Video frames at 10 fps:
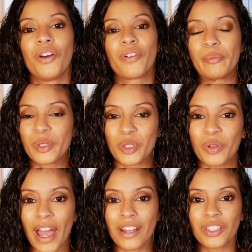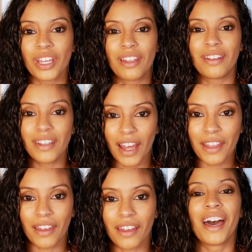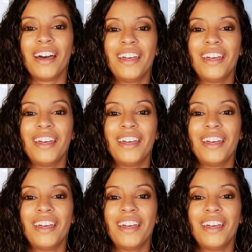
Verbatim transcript: from scratch, nada,